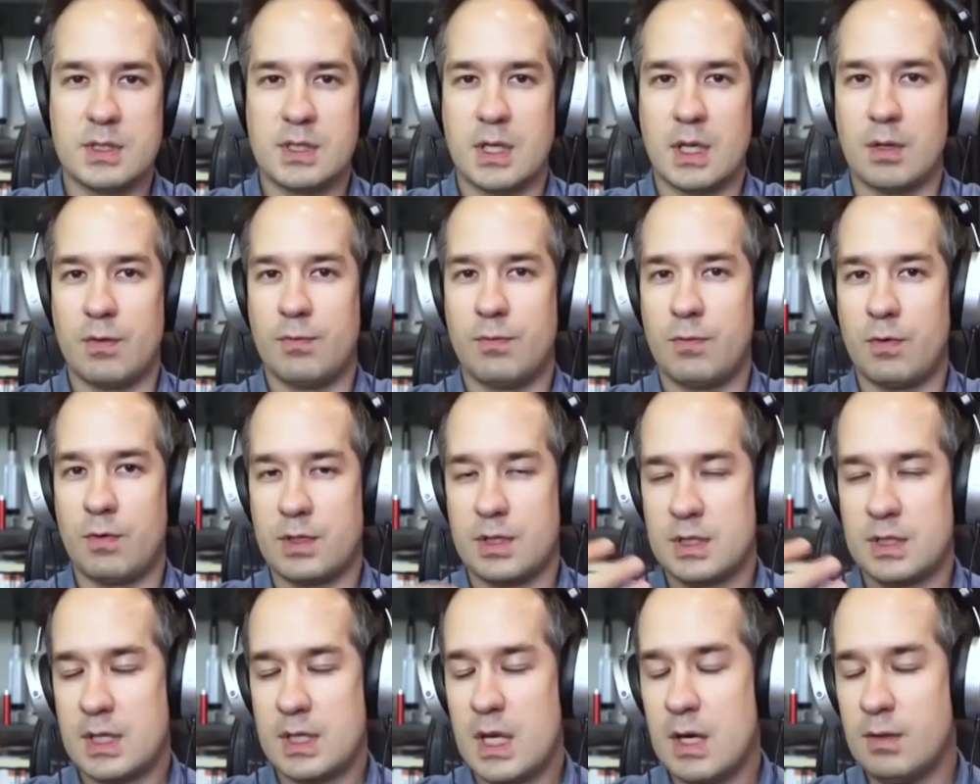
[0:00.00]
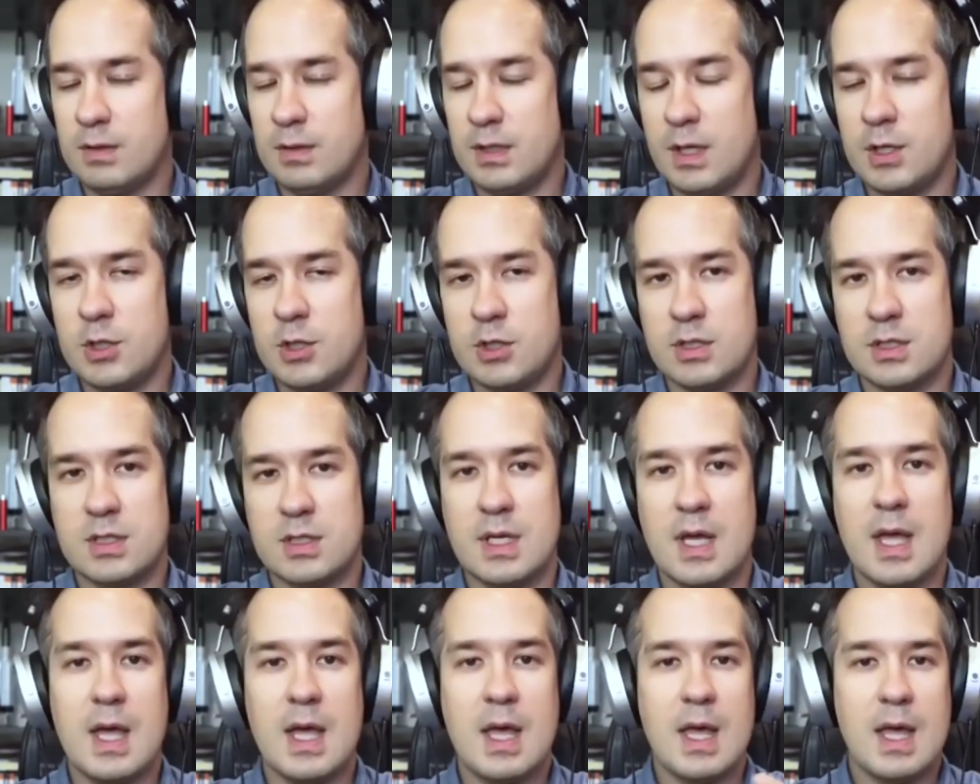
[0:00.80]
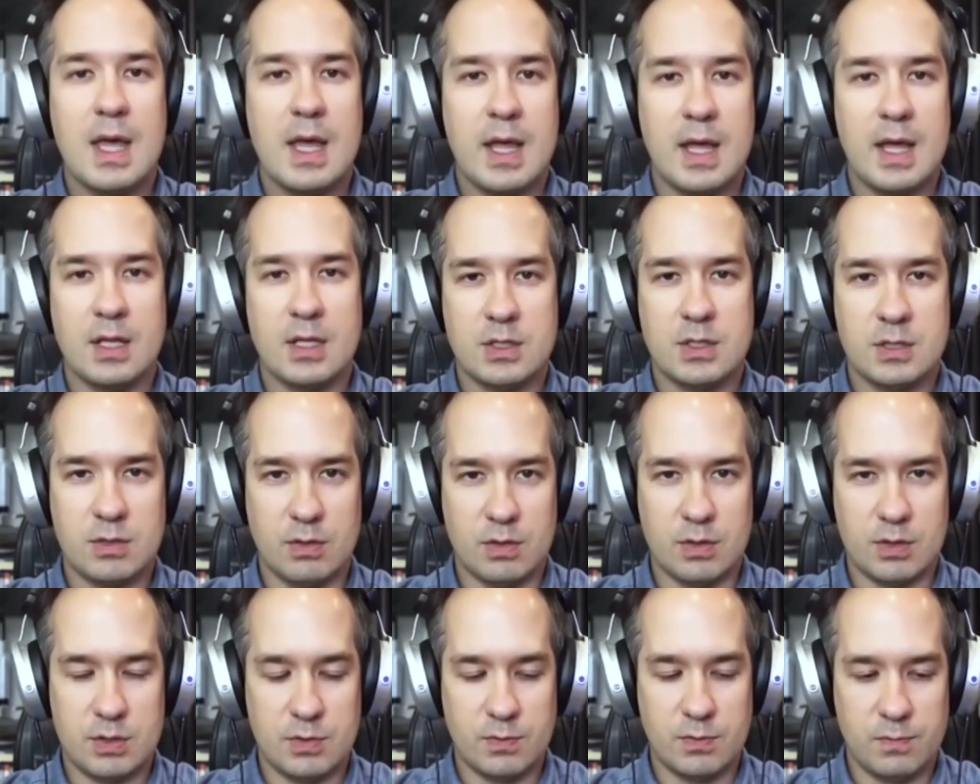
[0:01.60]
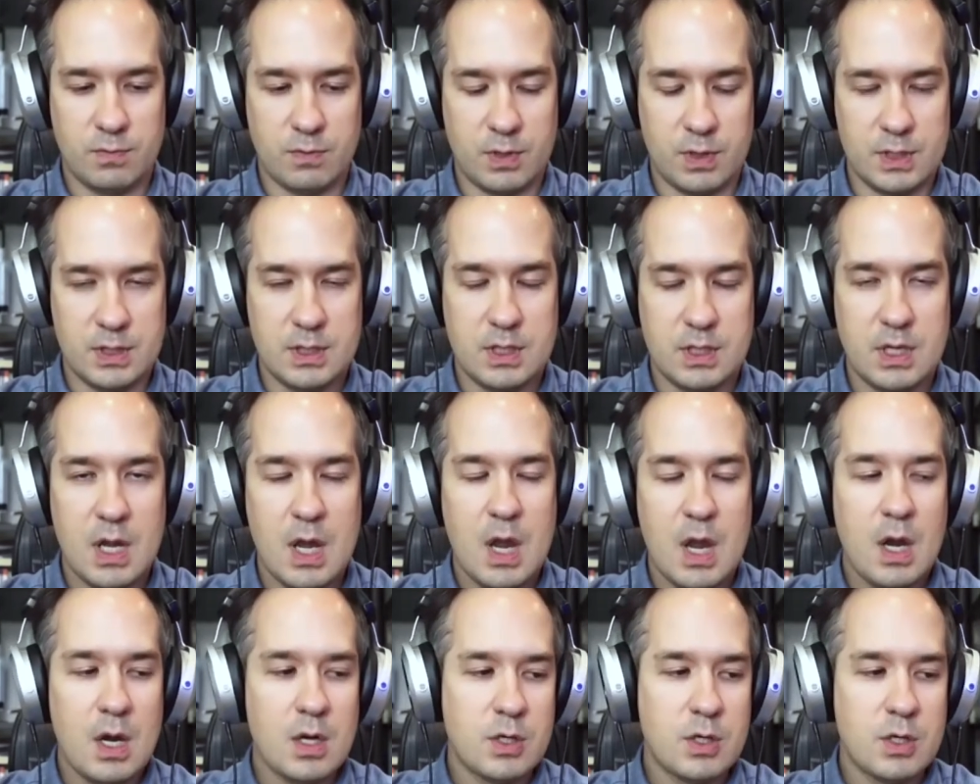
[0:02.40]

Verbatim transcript: same for discount engines, and so on and so forth.